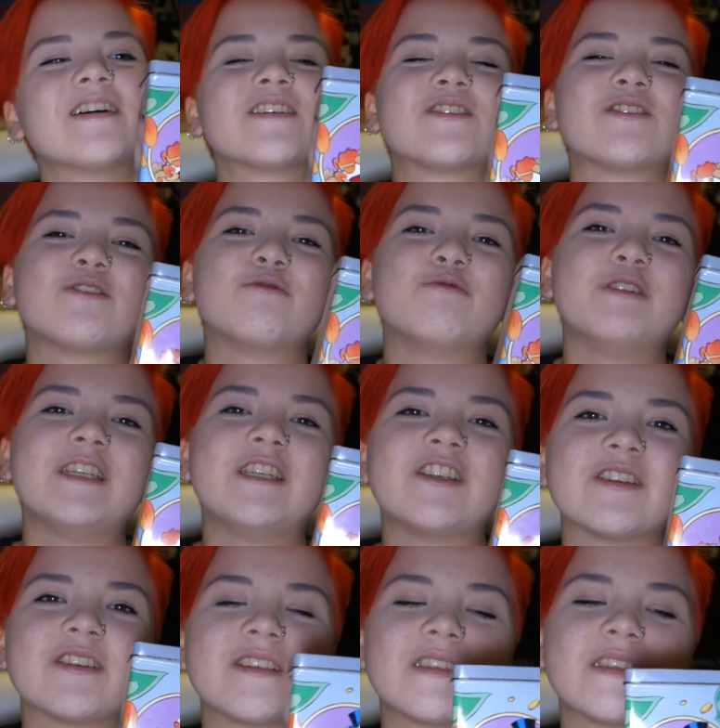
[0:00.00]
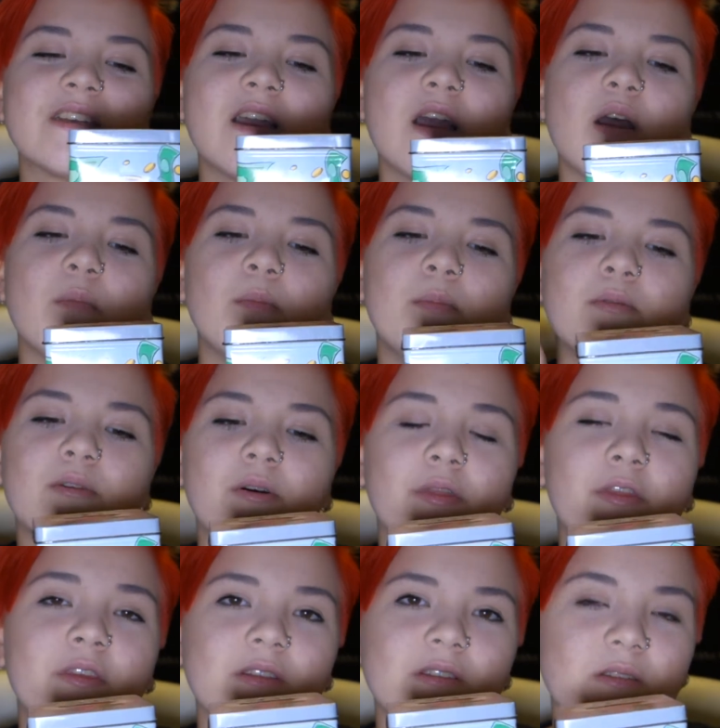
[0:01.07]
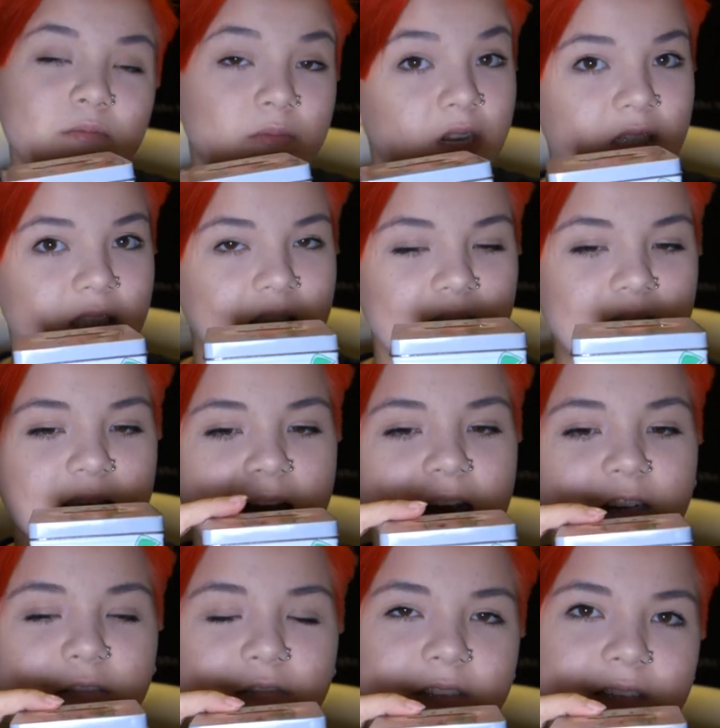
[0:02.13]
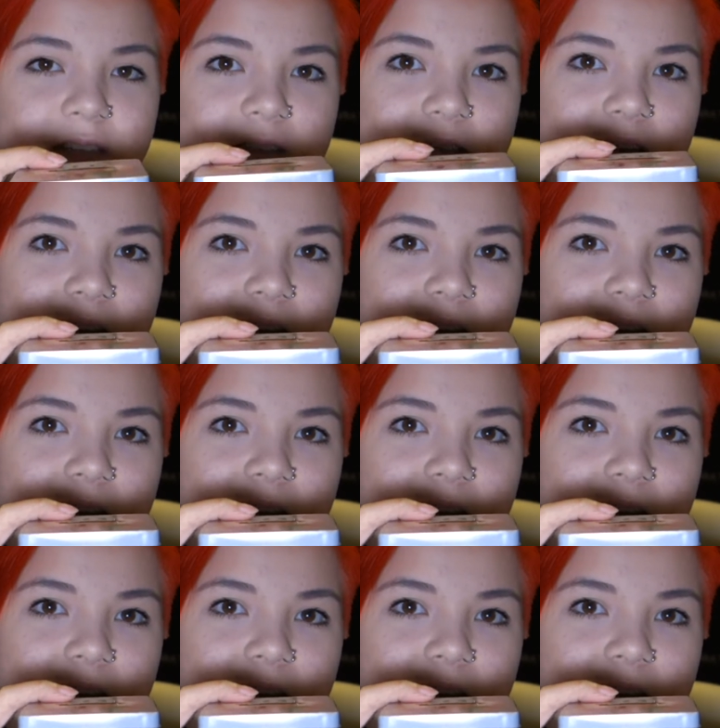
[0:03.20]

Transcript: so we just put the money inside of this,